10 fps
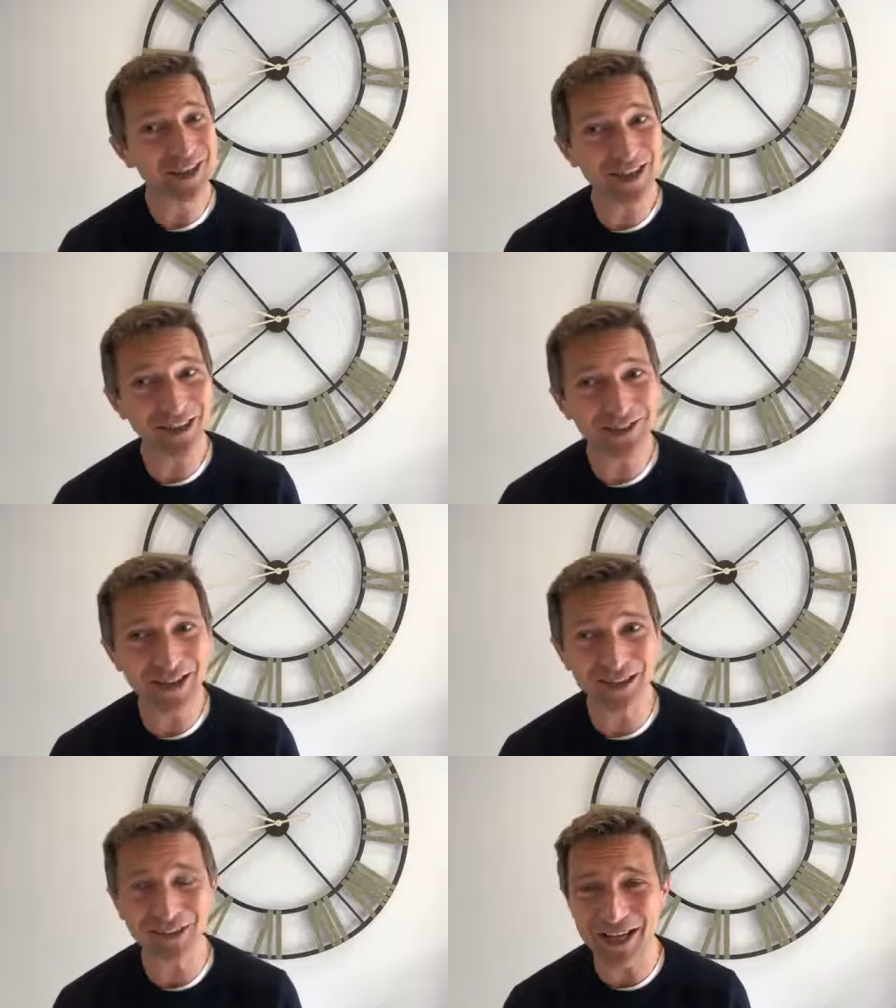Thank you,
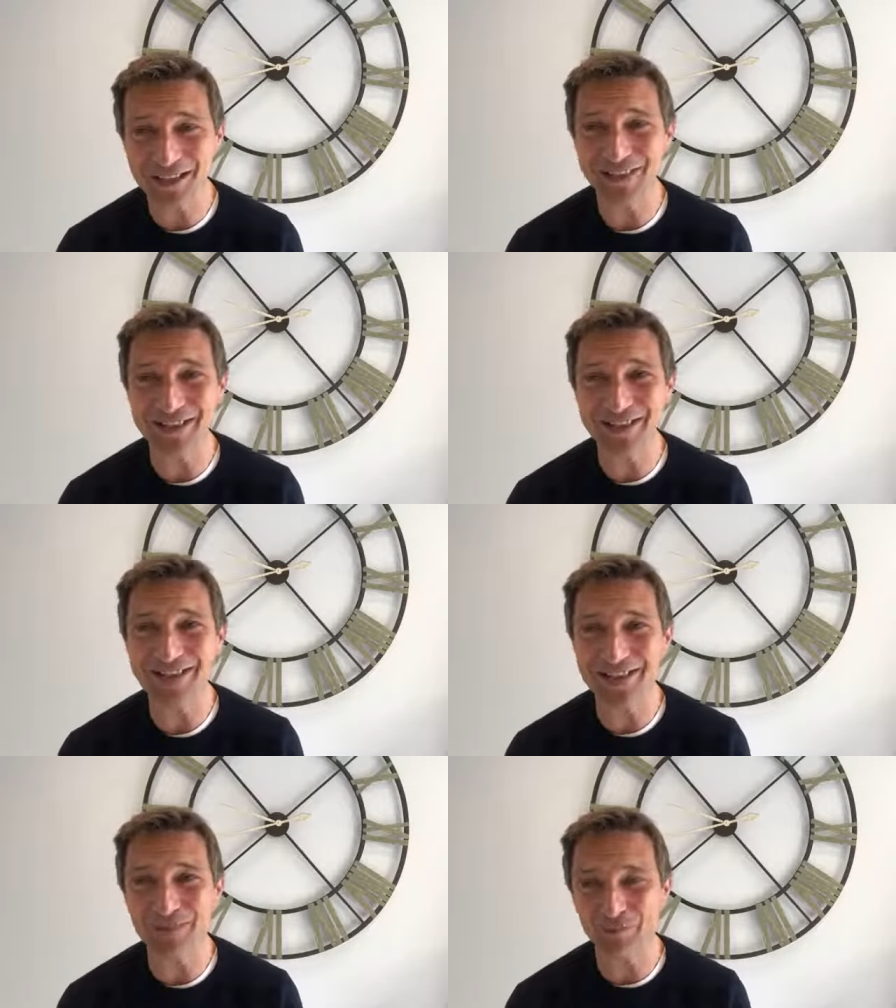Daniel. Yes,
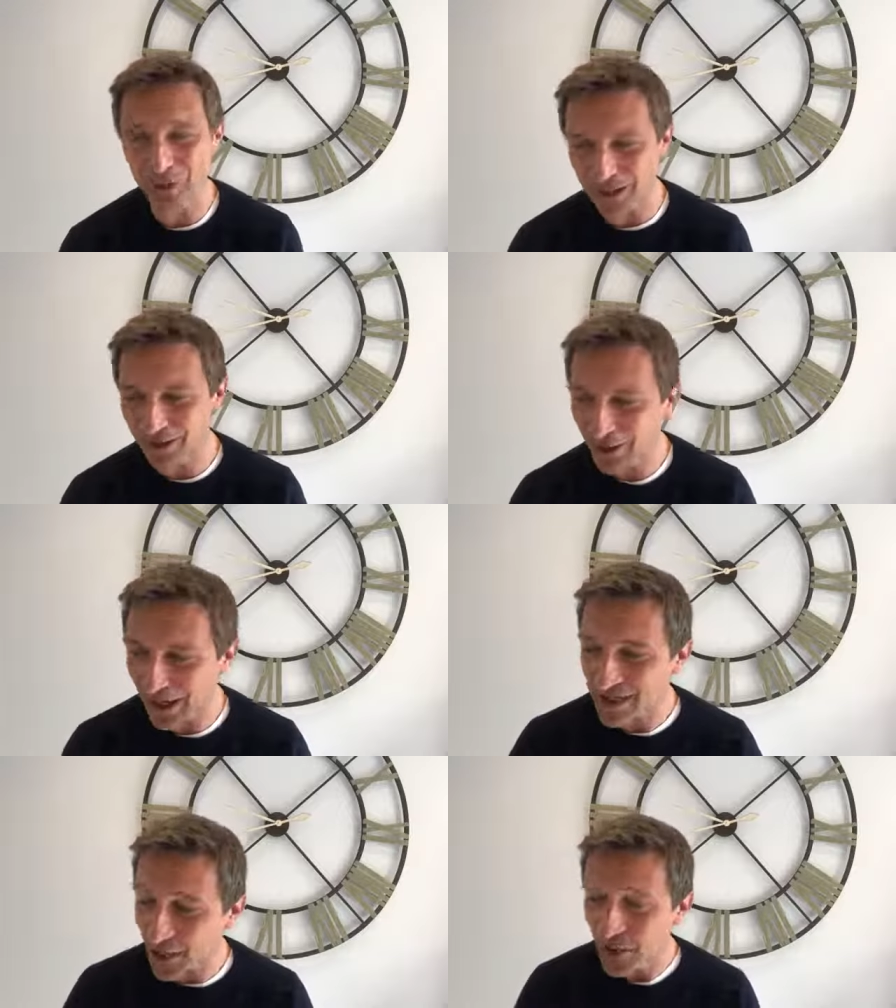indeed. Brilliant.
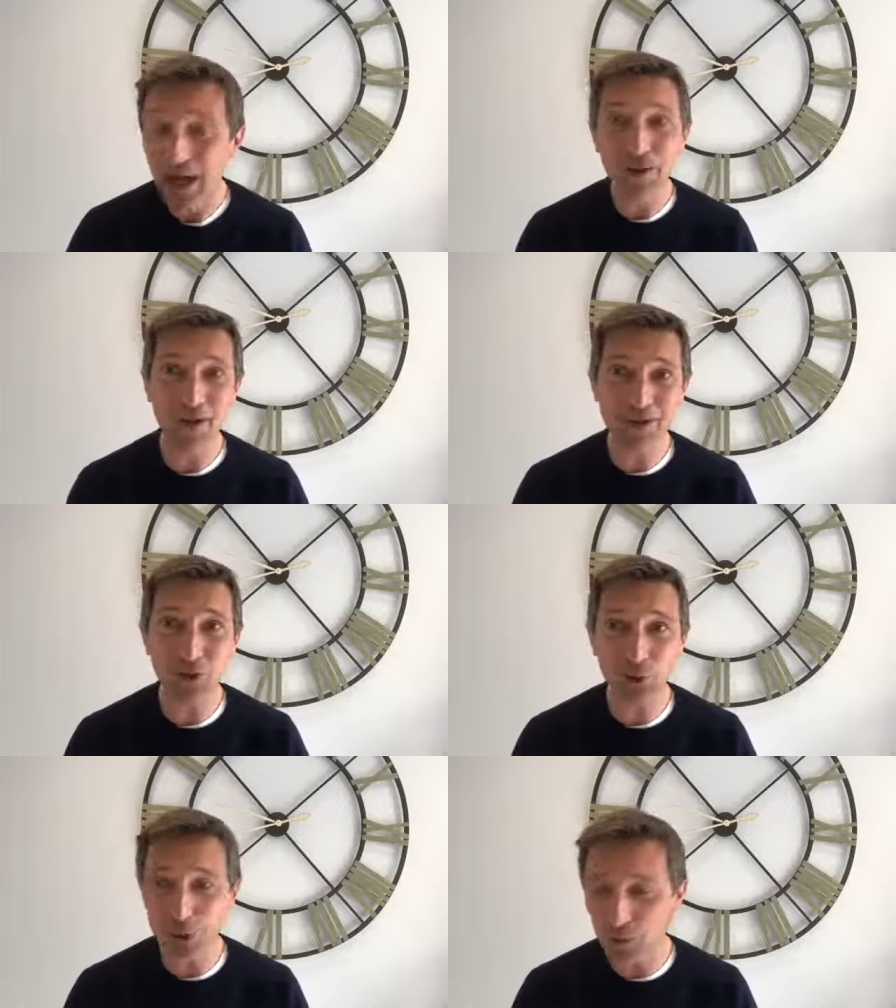Okay, so that's
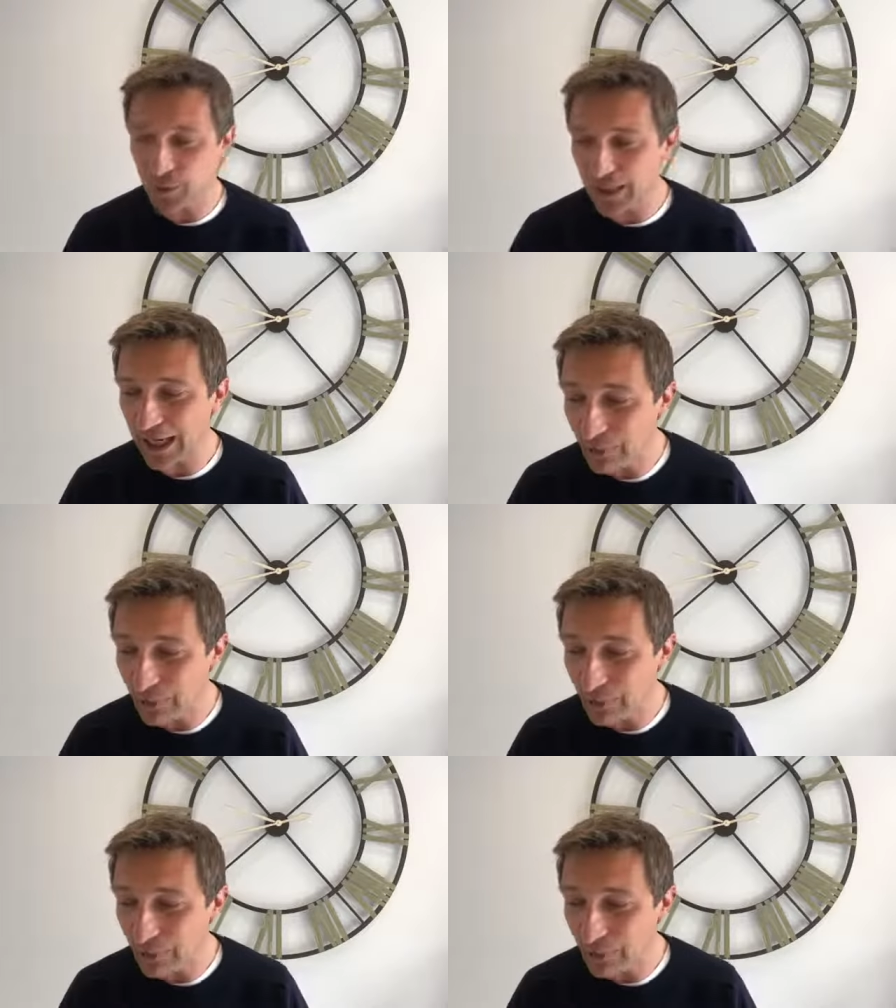got you thinking.